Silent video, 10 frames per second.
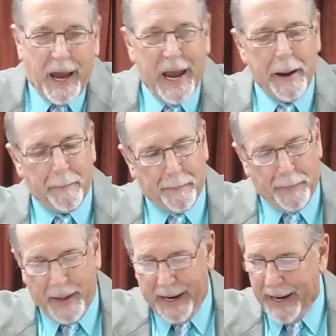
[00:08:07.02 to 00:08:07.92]
A,
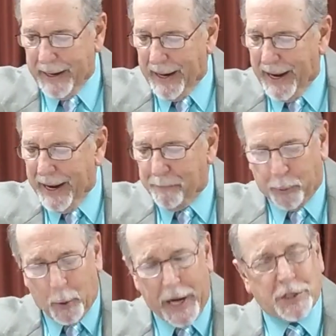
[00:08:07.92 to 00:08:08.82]
a, a
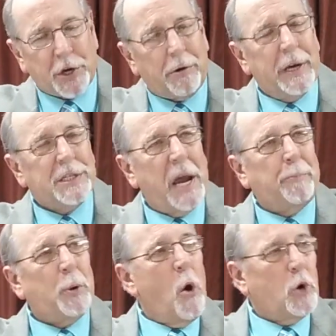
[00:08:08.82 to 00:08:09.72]
preacher is a
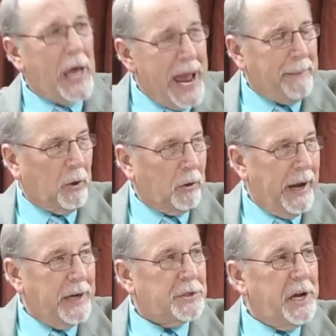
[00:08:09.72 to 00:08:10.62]
proclaimer.
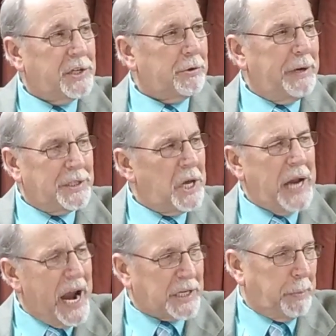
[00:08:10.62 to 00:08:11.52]
A teacher is an
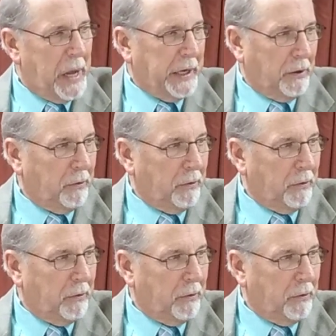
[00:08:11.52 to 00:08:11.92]
explainer.